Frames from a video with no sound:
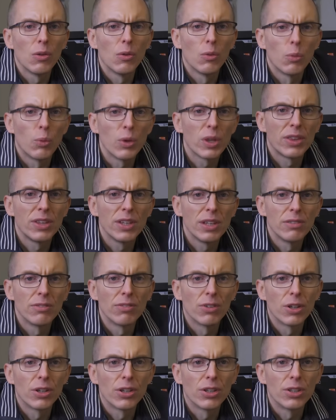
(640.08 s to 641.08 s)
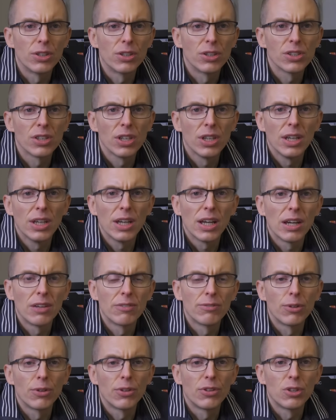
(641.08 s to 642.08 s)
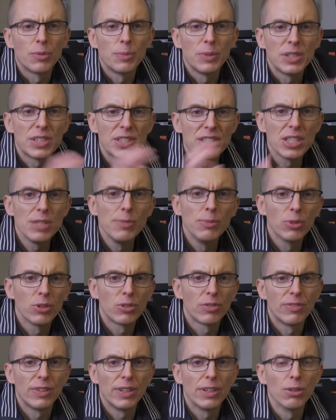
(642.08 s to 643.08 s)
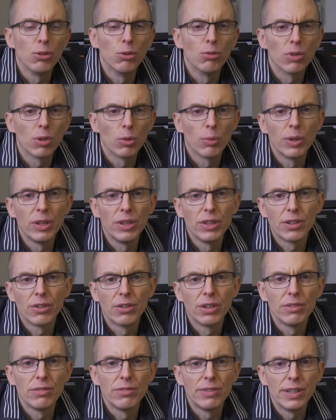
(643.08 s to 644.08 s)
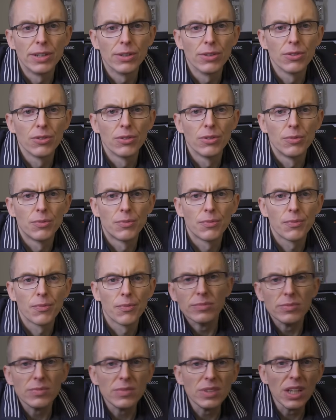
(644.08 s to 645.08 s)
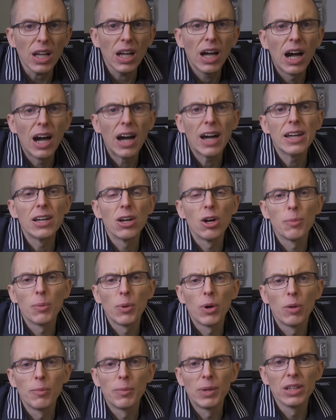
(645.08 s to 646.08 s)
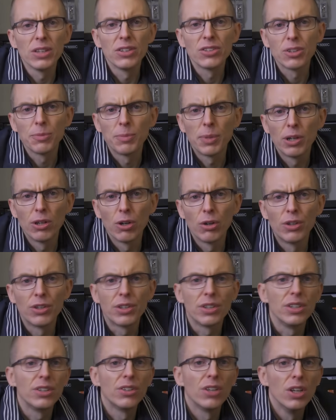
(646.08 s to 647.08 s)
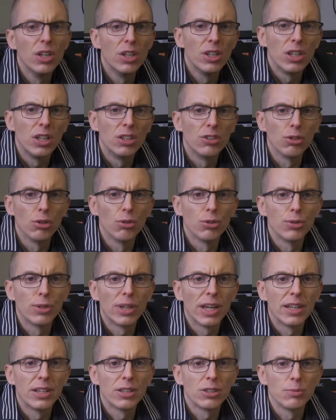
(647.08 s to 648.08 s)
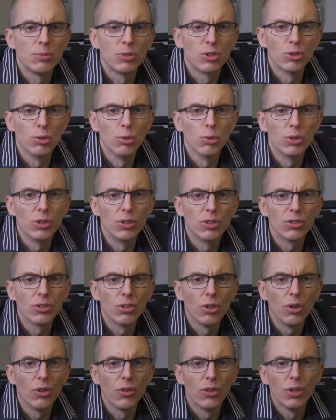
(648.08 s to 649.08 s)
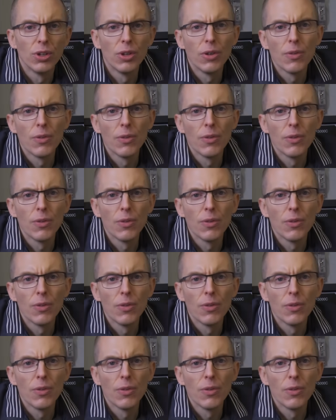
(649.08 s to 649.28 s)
with the inverters and for there to be seamless failover when the grid fails. High up on my list of priorities is also getting some solar installed.